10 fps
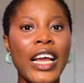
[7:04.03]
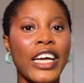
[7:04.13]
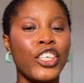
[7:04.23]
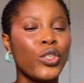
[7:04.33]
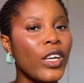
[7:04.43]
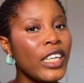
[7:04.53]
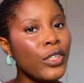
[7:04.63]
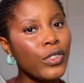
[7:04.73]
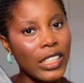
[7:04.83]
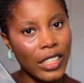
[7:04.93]
can surely
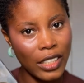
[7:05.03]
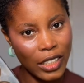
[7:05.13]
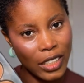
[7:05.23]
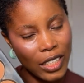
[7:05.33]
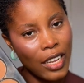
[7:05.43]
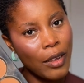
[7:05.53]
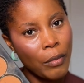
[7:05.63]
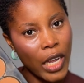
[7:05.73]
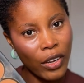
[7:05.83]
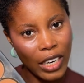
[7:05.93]
use this
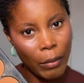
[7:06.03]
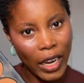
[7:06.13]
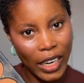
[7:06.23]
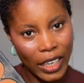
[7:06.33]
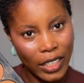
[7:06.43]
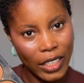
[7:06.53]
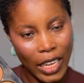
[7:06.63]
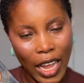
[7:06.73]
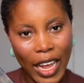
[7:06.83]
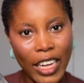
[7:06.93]
powder palette.
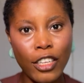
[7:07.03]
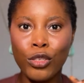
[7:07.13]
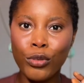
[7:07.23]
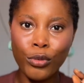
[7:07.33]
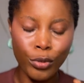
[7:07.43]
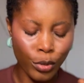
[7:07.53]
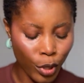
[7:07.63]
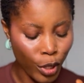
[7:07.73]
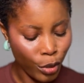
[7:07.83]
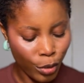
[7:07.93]
Yeah, and it's so good.
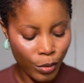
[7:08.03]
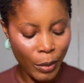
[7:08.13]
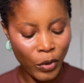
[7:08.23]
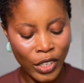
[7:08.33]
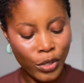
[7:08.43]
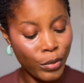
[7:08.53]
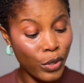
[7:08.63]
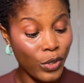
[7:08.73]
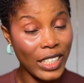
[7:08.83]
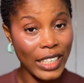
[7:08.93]
So I'm going to be
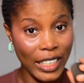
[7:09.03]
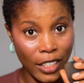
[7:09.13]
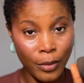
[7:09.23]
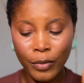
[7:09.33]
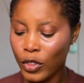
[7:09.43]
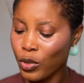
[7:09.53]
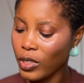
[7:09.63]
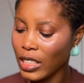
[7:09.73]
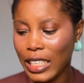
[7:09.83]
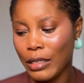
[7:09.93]
using it to
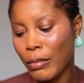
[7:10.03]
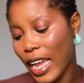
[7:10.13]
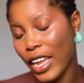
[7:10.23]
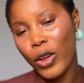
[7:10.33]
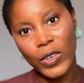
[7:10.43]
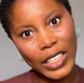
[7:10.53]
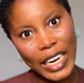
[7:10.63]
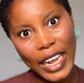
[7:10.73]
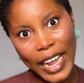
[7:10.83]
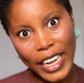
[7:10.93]
set my under
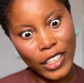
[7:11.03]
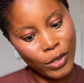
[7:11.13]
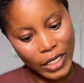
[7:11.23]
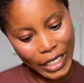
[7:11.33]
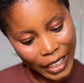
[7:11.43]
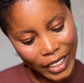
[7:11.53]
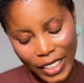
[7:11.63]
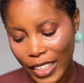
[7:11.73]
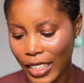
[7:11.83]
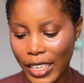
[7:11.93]
eye today.
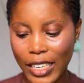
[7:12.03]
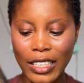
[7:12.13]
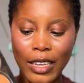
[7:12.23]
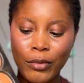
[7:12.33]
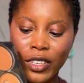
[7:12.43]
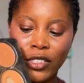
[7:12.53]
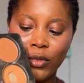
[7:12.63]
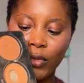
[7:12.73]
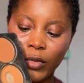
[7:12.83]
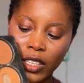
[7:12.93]
Yes, I'm going to
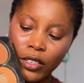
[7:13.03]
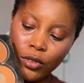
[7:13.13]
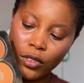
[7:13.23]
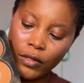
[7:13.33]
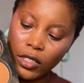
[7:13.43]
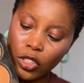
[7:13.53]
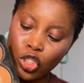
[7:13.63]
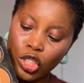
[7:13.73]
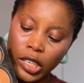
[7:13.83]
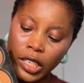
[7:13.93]
be making use of this
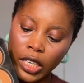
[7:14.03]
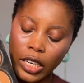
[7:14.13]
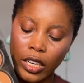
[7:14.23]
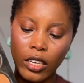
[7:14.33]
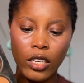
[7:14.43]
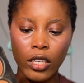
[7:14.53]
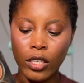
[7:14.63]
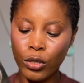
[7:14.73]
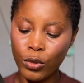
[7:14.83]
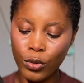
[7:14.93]
shade here
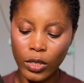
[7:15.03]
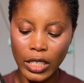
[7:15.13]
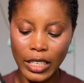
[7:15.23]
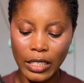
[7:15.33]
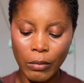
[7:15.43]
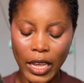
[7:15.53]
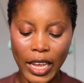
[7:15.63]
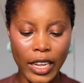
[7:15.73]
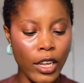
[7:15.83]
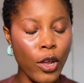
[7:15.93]
to set my
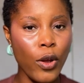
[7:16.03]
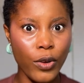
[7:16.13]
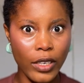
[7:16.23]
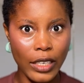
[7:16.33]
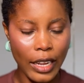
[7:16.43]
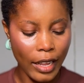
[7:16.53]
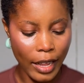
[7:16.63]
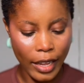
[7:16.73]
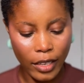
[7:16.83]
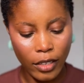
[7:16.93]
under
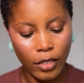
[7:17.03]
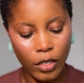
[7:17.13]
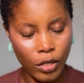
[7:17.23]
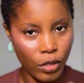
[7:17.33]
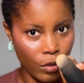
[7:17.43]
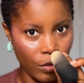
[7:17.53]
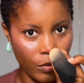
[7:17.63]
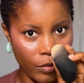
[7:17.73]
eye. So